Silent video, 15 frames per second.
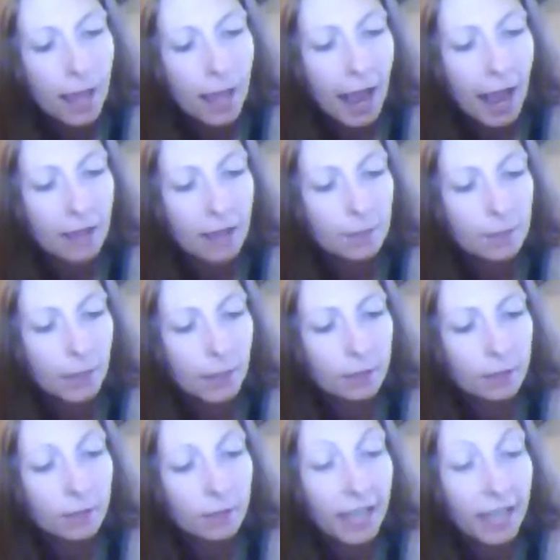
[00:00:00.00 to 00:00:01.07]
aspects
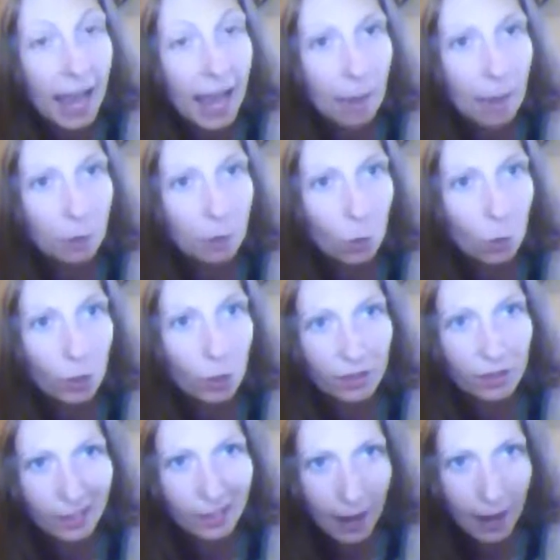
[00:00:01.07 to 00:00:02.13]
of the Capricorn
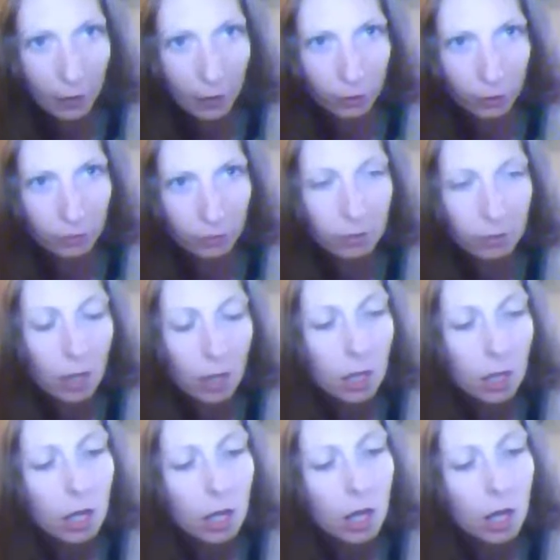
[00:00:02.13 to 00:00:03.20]
Saturn
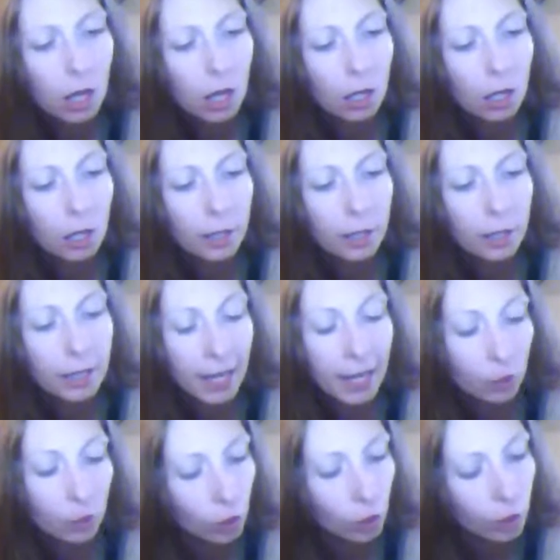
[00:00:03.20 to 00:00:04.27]

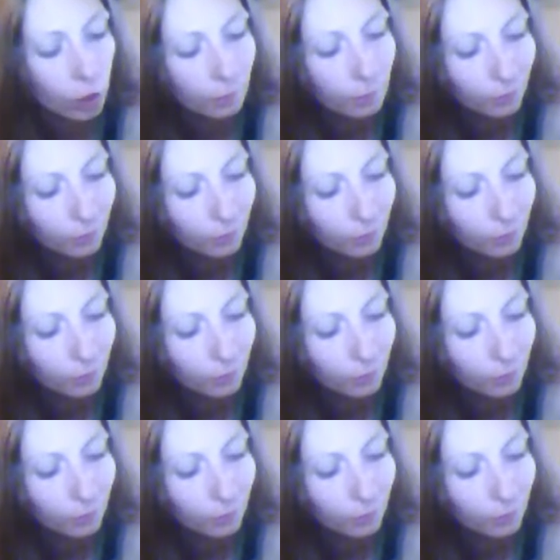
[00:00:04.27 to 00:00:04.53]
nature.